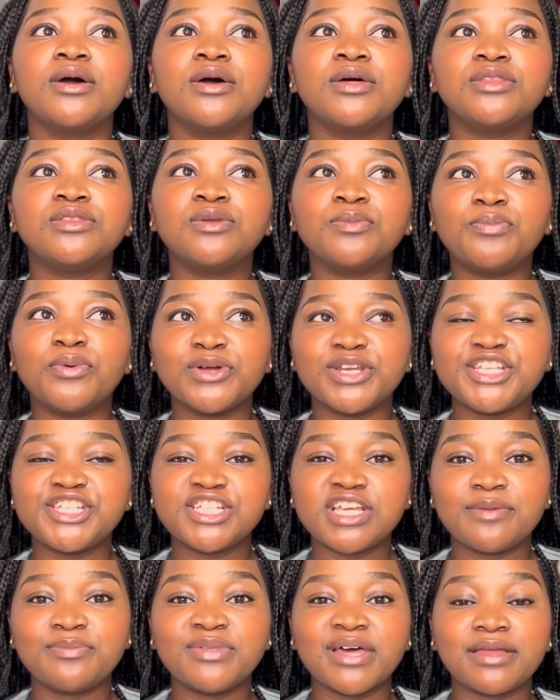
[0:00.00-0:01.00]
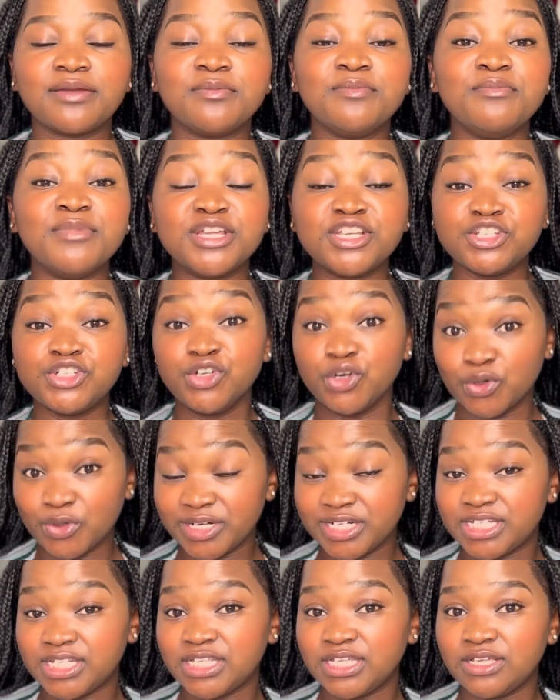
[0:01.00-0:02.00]
the body shape that a
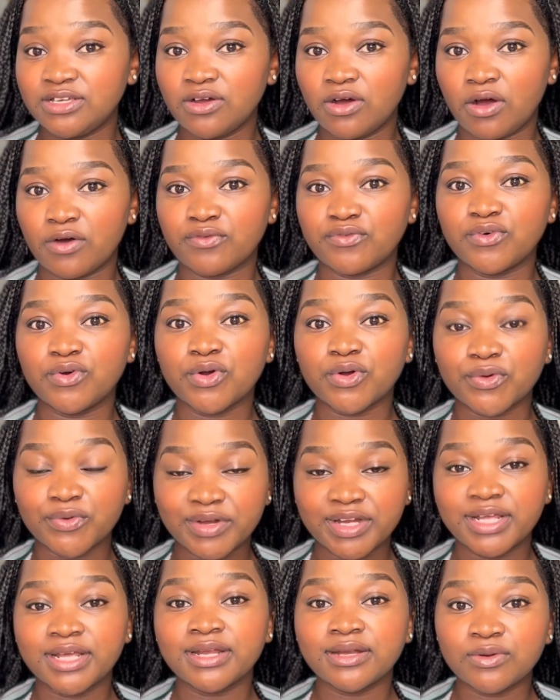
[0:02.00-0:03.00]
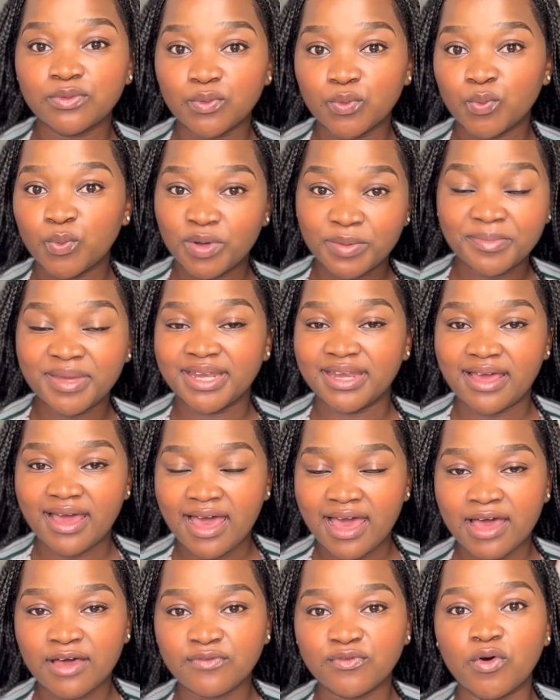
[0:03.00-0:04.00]
majority of Korean women
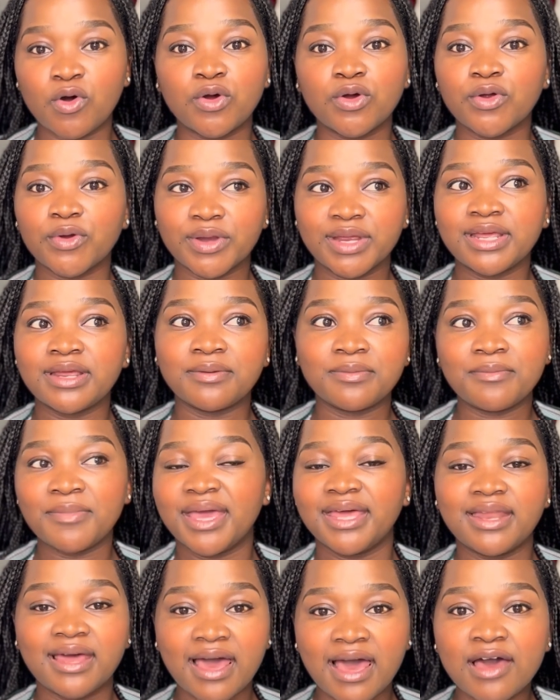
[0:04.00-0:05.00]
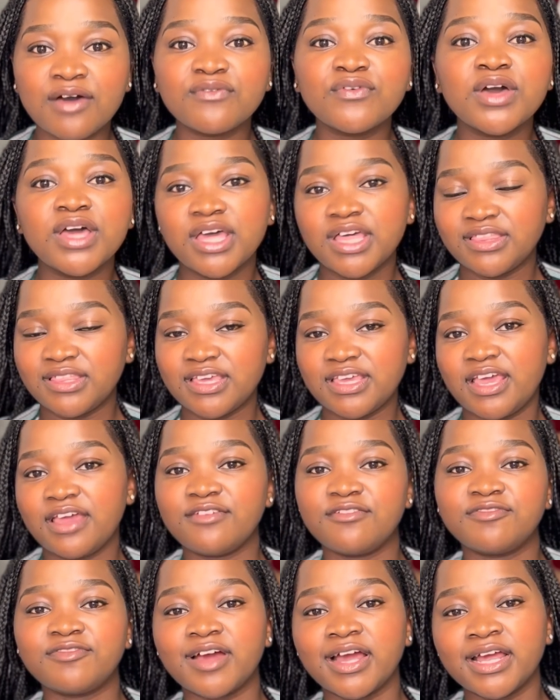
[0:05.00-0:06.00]
have or Korean men have, they
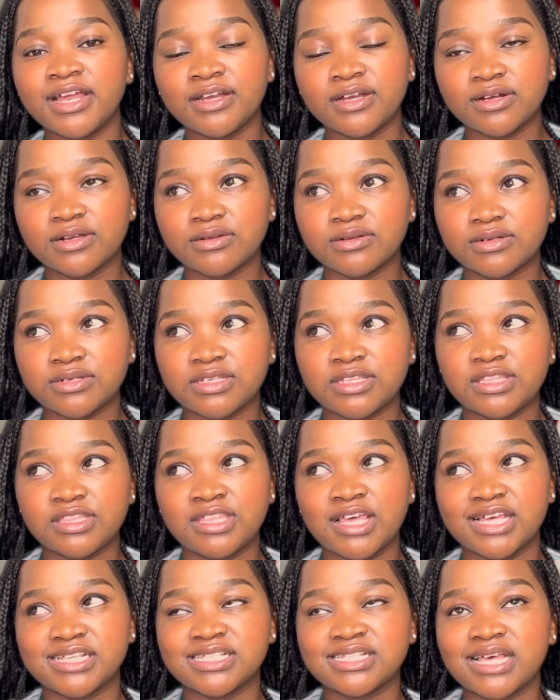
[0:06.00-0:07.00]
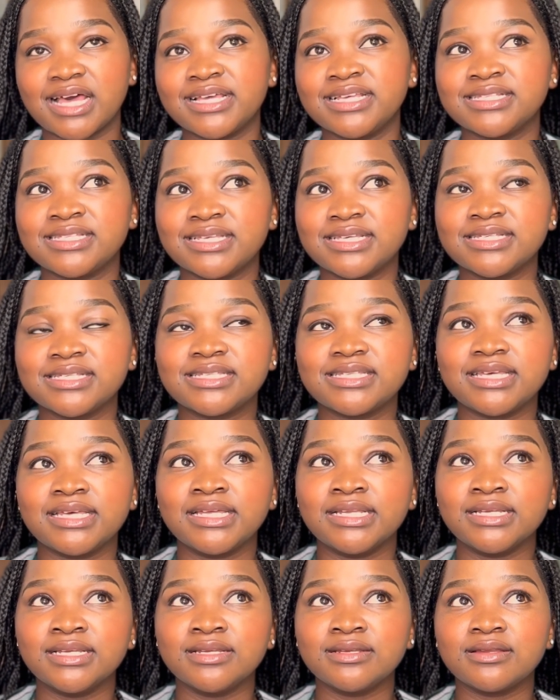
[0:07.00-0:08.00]
can find their sizings
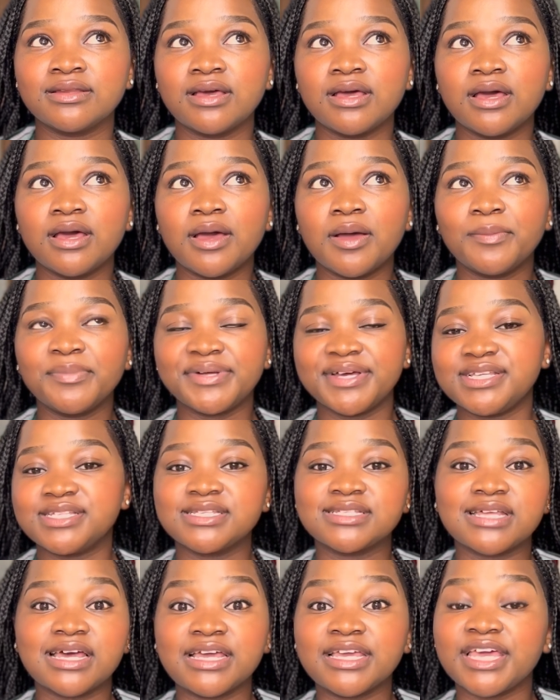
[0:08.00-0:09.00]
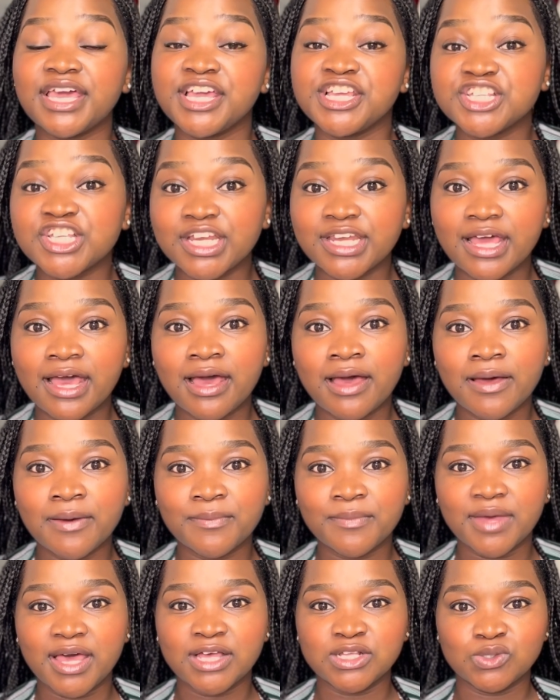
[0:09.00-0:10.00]
in places like
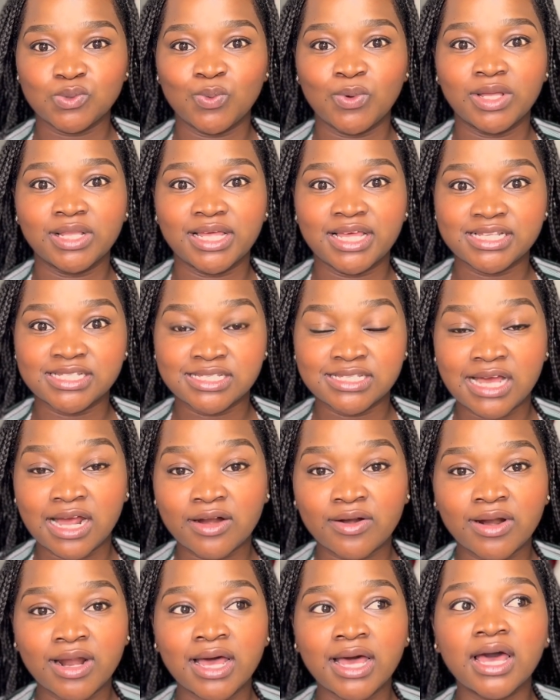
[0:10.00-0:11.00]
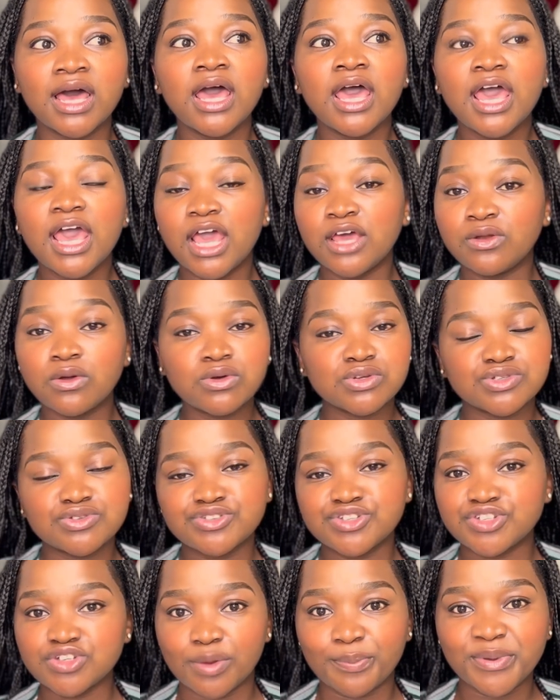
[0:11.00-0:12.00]
H&M as well as Zara, and also
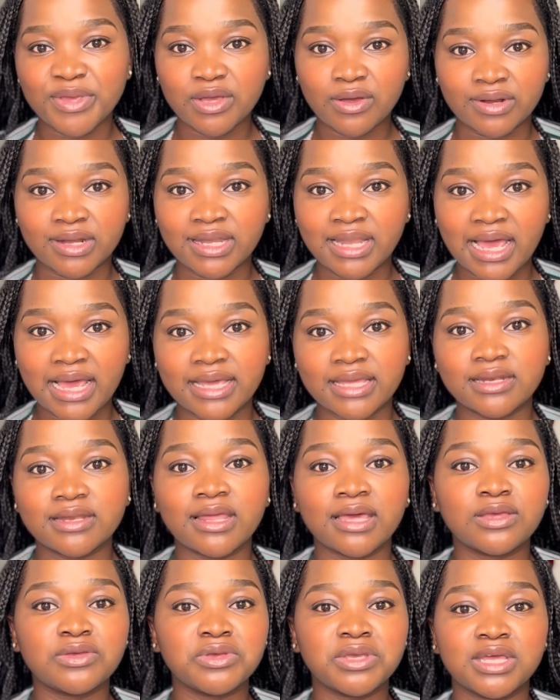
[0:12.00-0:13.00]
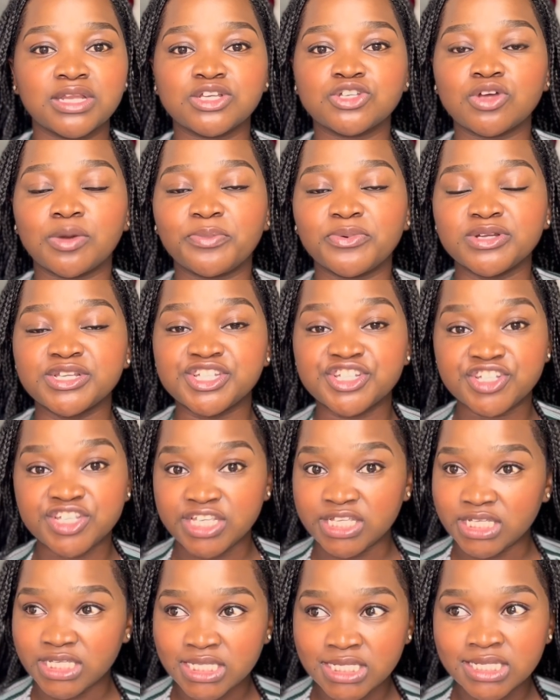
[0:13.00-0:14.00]
shopping online. Like you can shop on
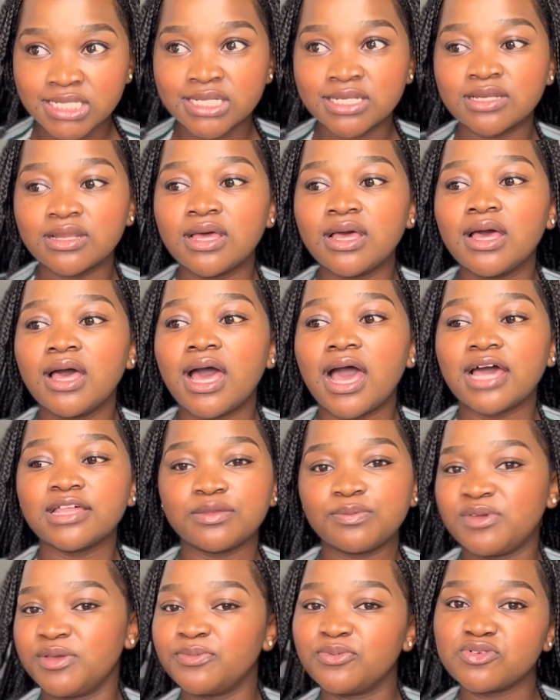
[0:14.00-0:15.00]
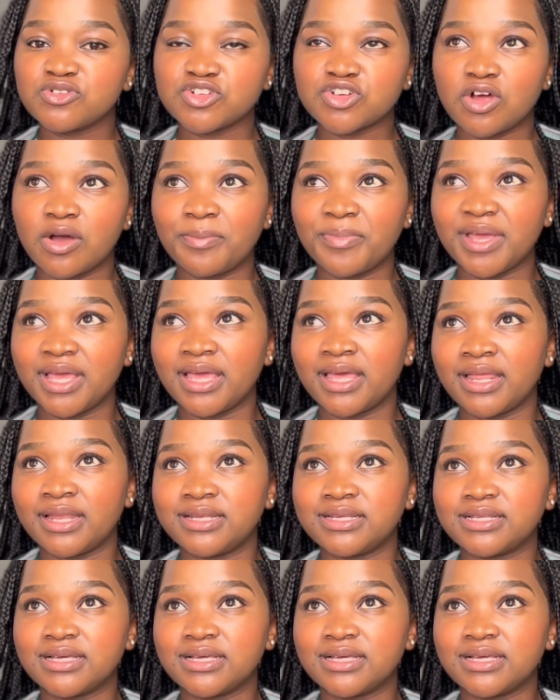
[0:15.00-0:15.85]
Shein, other people shop at